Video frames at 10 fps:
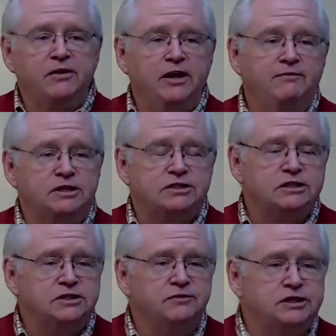They have this
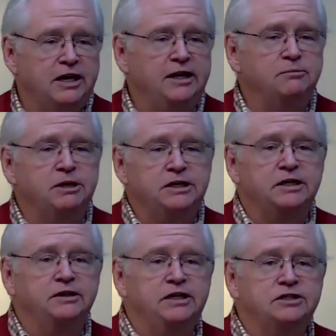sense of entitlement, and
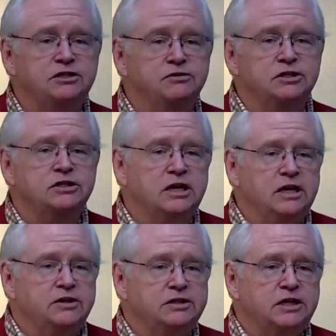it leads to this
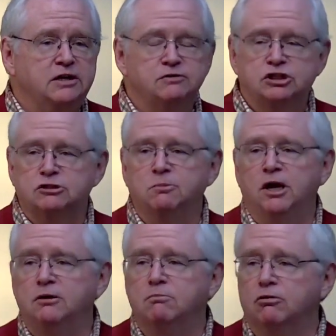kind of
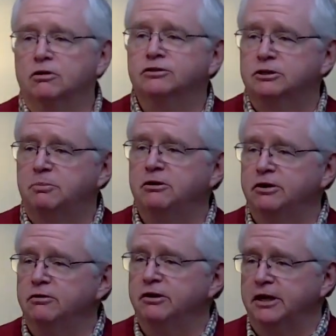smug moral
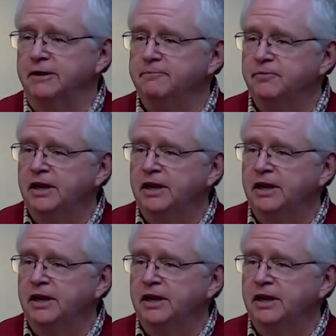superiority.